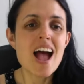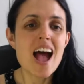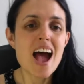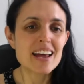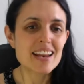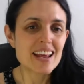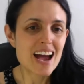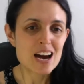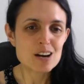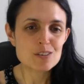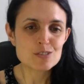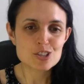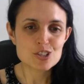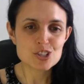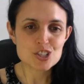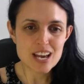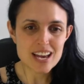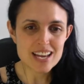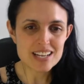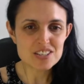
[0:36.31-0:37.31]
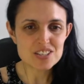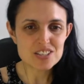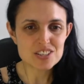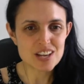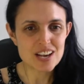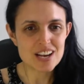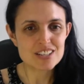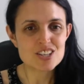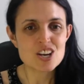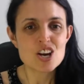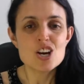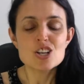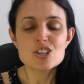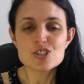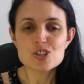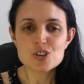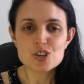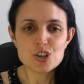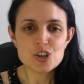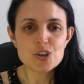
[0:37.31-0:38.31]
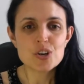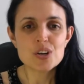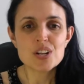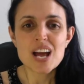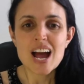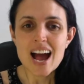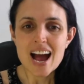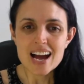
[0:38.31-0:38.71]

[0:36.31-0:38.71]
and how to change that so you can